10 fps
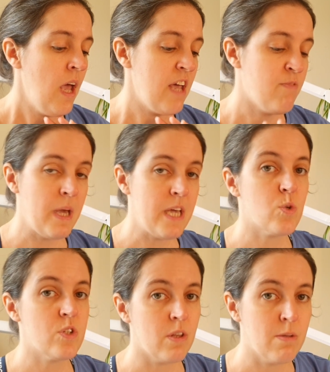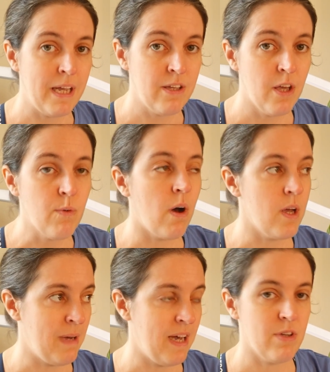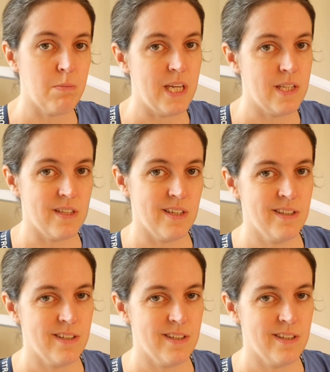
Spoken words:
If pizza is on the menu, I am having pizza.